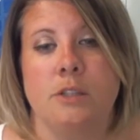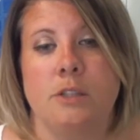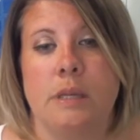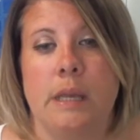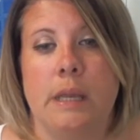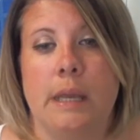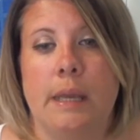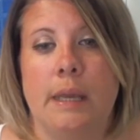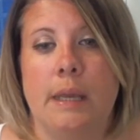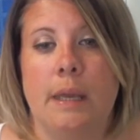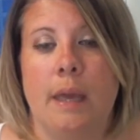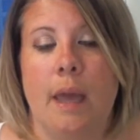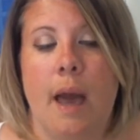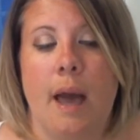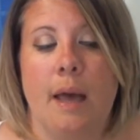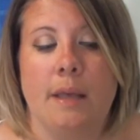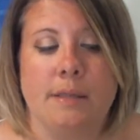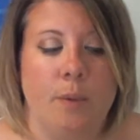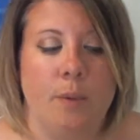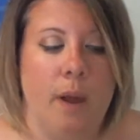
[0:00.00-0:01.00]
She
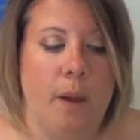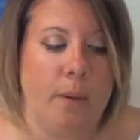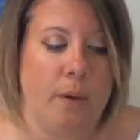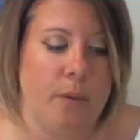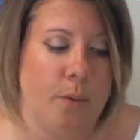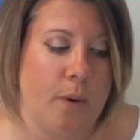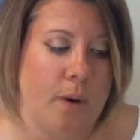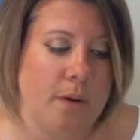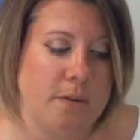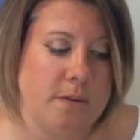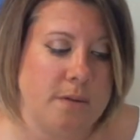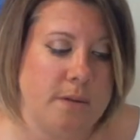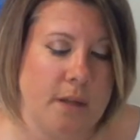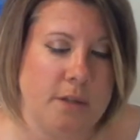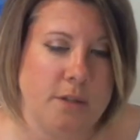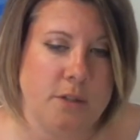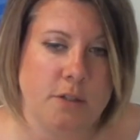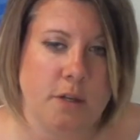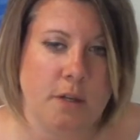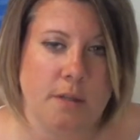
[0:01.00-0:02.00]
has a way with words
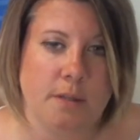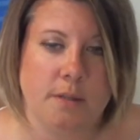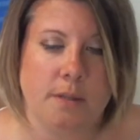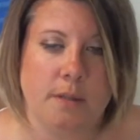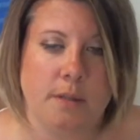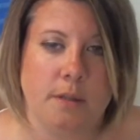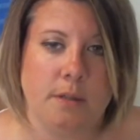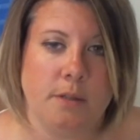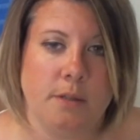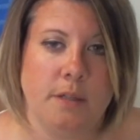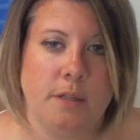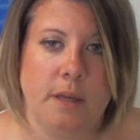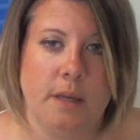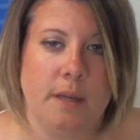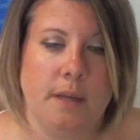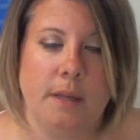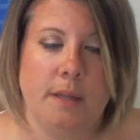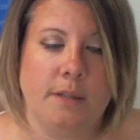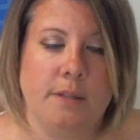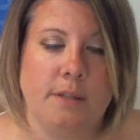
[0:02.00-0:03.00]
that's just,
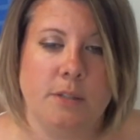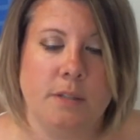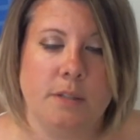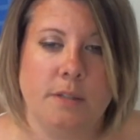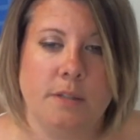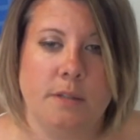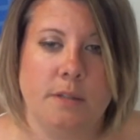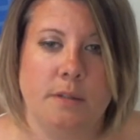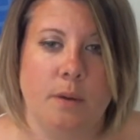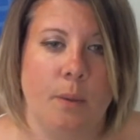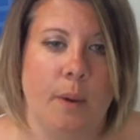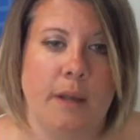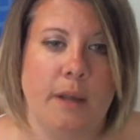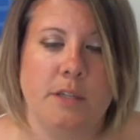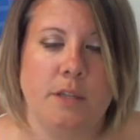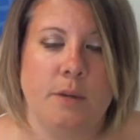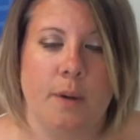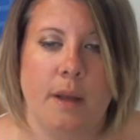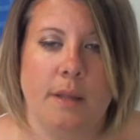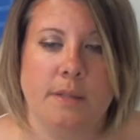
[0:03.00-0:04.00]
it's just the way
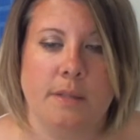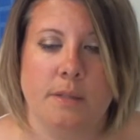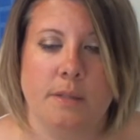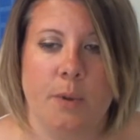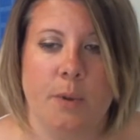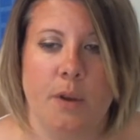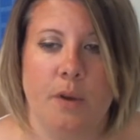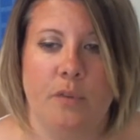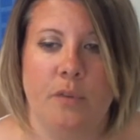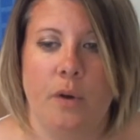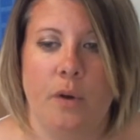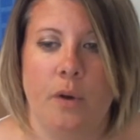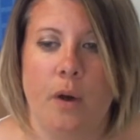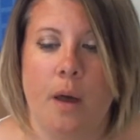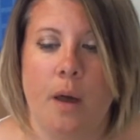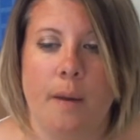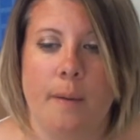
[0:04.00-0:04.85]
she writes is beautiful.